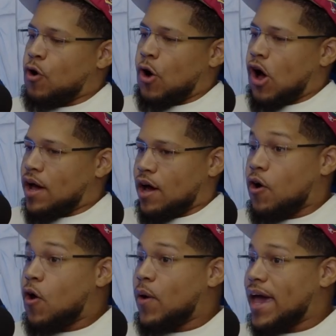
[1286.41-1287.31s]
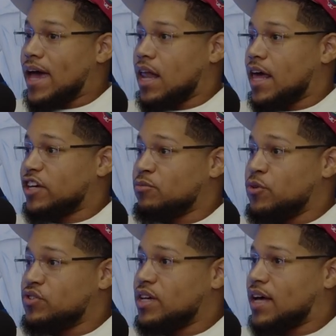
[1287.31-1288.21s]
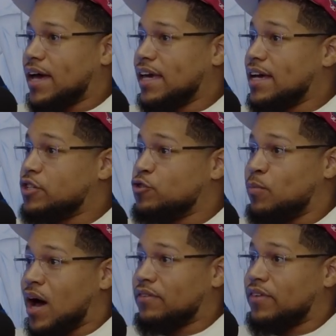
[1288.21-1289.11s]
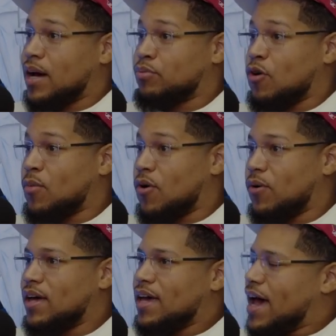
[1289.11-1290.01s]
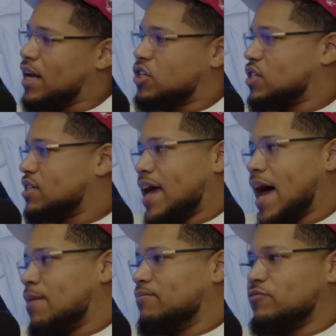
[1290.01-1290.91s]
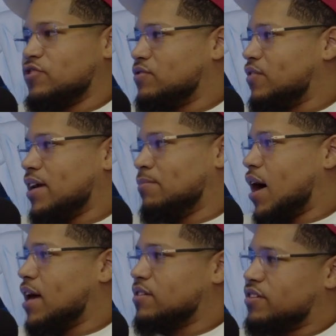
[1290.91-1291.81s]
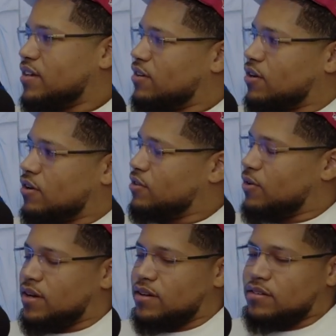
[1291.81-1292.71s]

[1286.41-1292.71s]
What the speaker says: Oh, hey, I like your music. I can get you Spotify promo. And it's just cap, just fake bot shit. You know what it is.